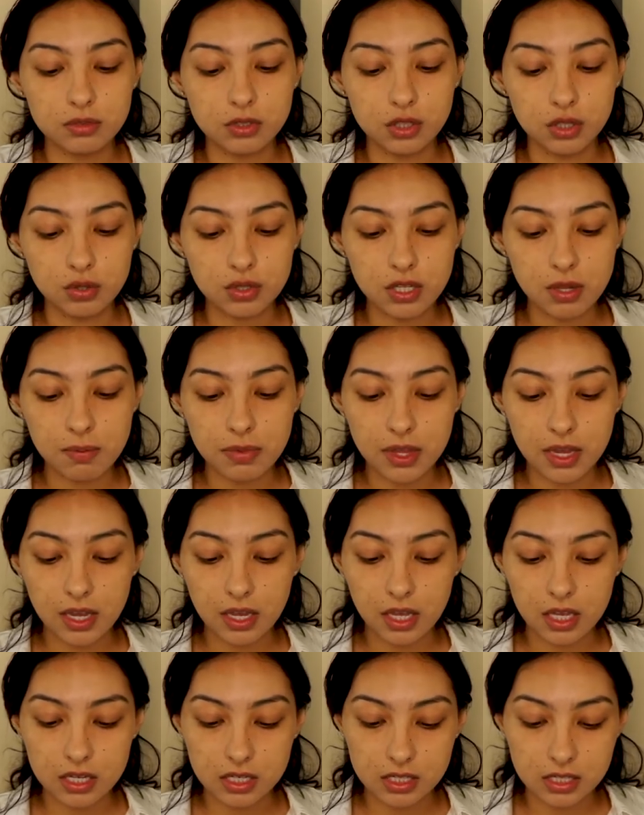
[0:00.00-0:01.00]
do
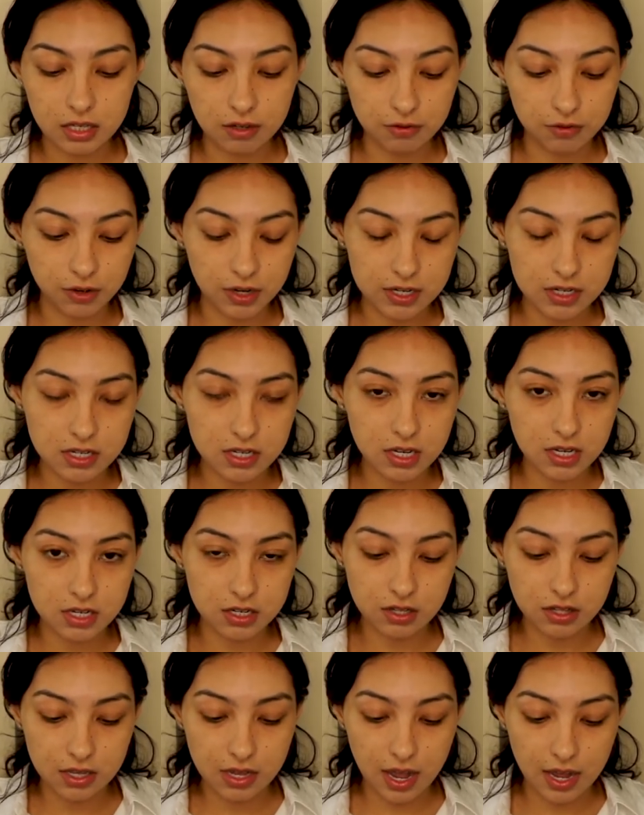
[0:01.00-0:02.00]
something different
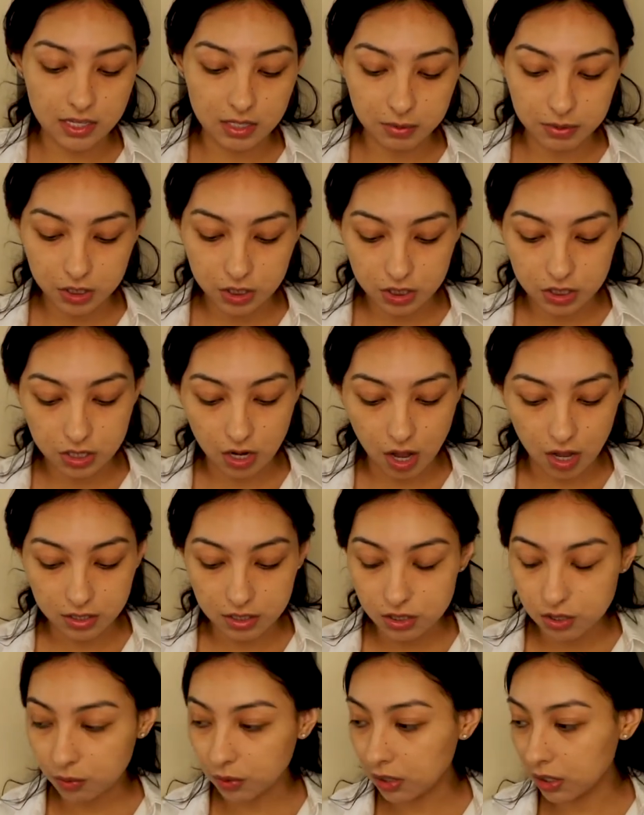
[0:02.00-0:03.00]
under the eyes, but she's
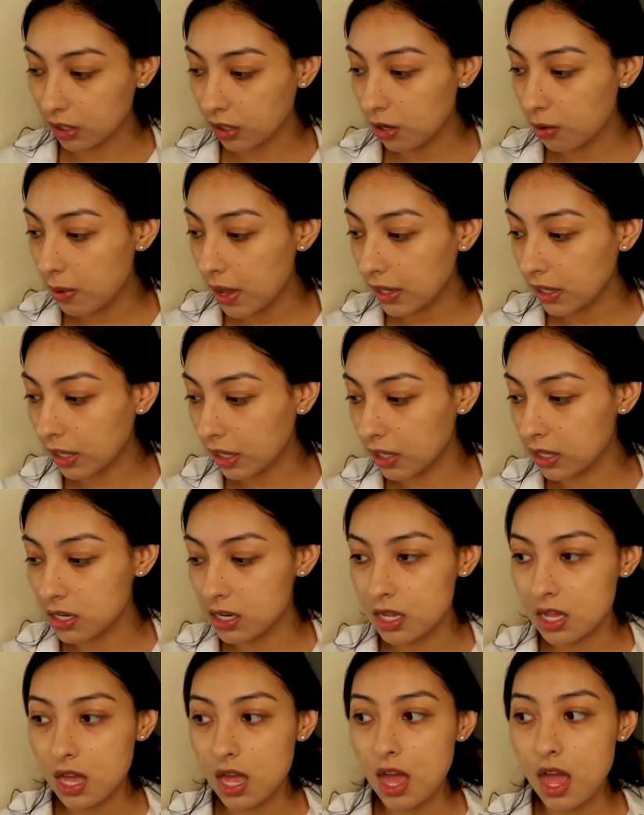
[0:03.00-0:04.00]
not. So we're gonna go back in
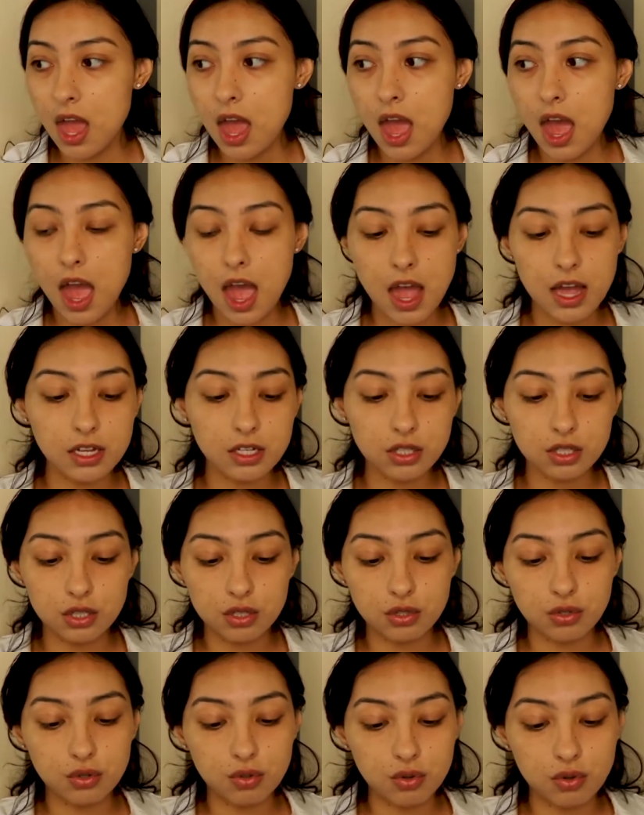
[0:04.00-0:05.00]
and
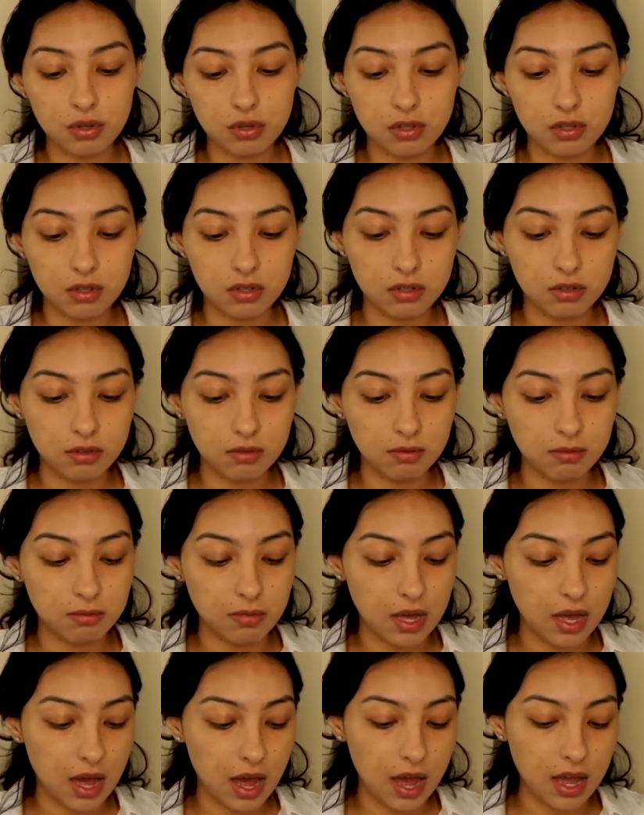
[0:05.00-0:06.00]
do
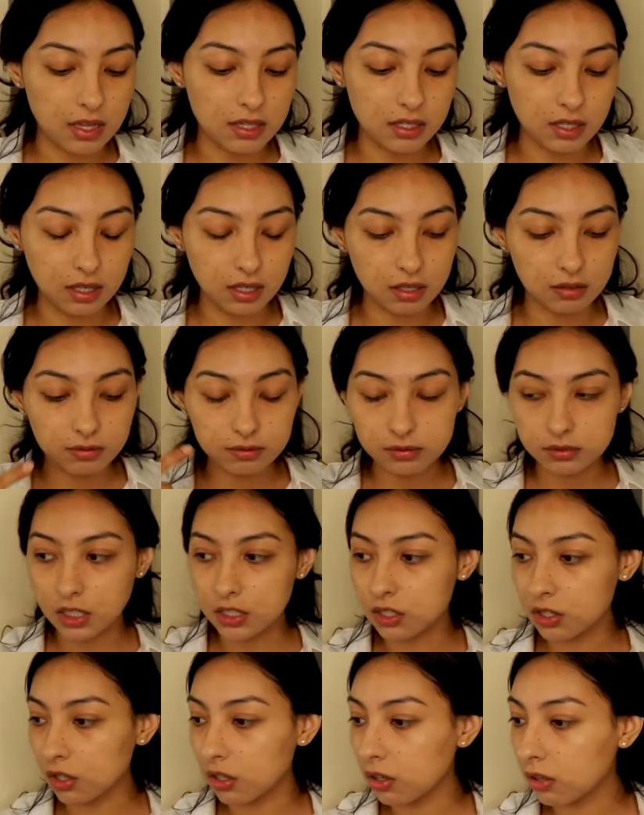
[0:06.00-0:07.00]
my eyes, like
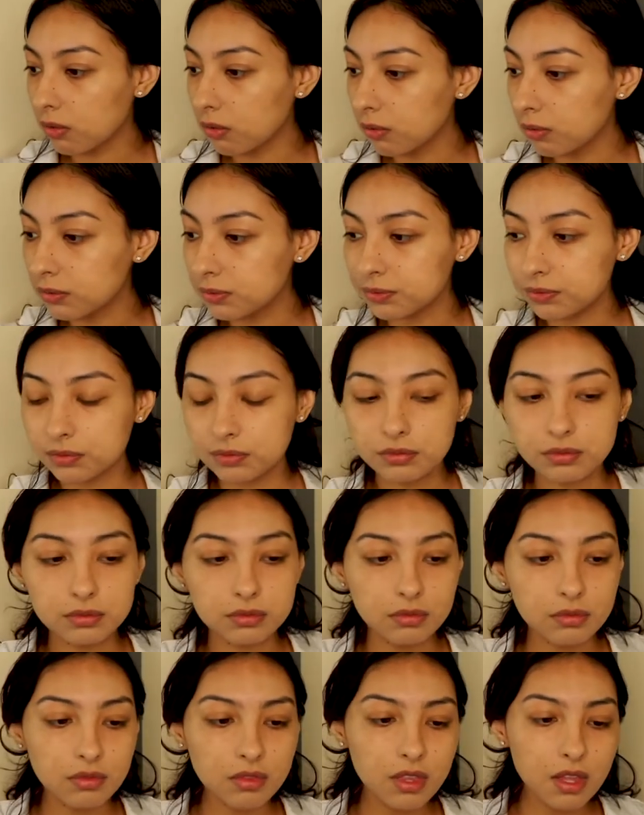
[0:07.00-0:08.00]
under
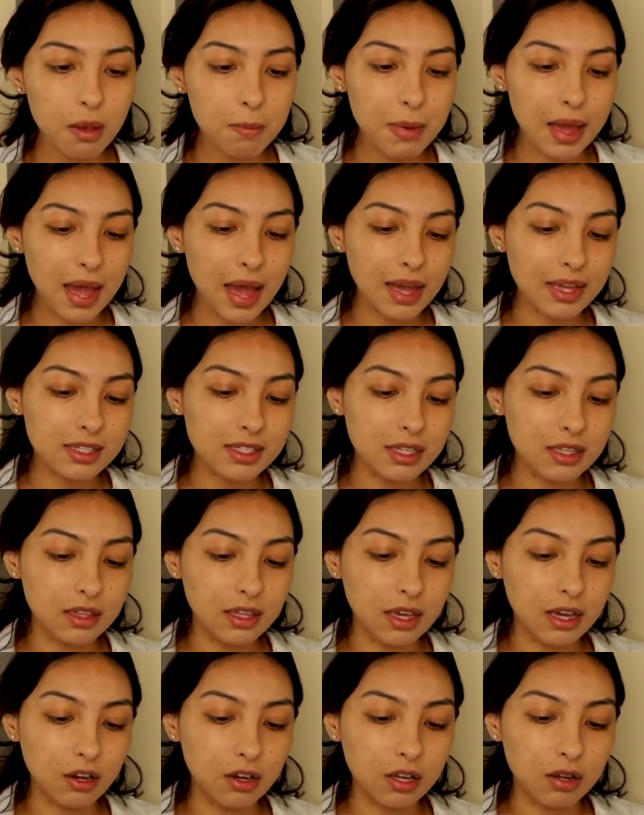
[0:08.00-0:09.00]
my eyes and
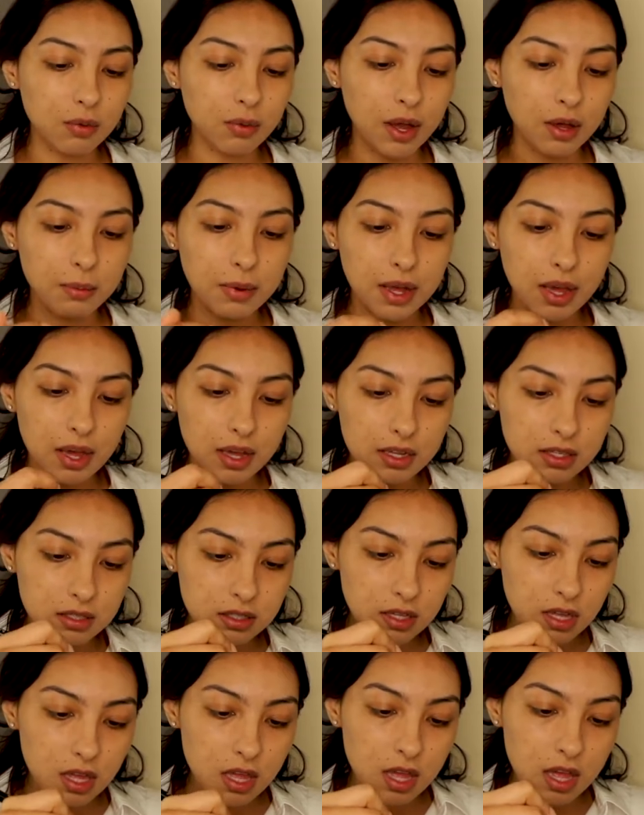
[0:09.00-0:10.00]
the area around my
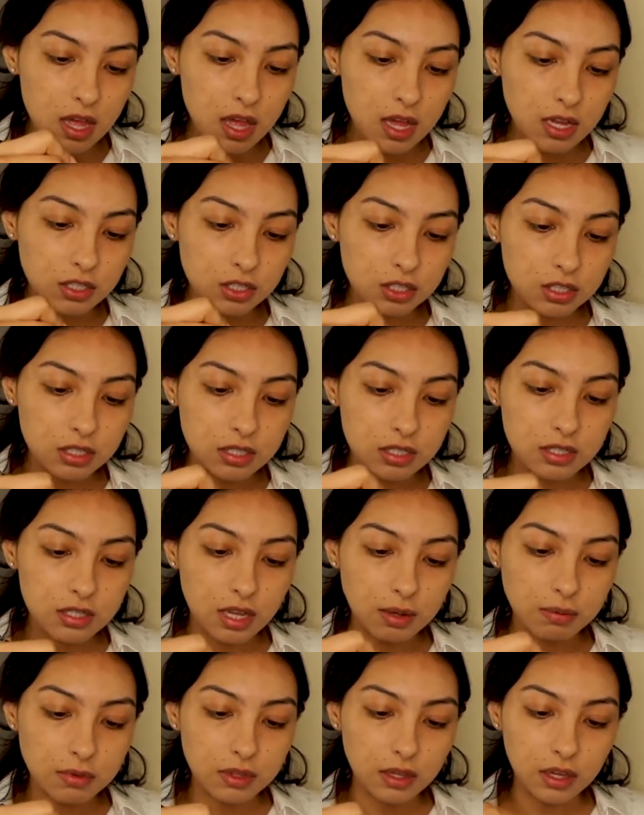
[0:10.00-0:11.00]
eyes, and just the
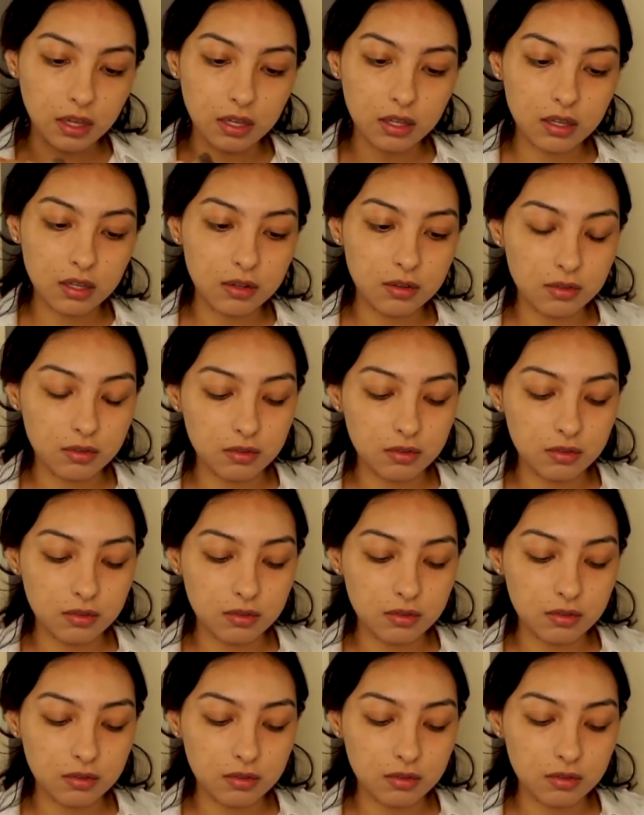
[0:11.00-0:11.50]
same thing.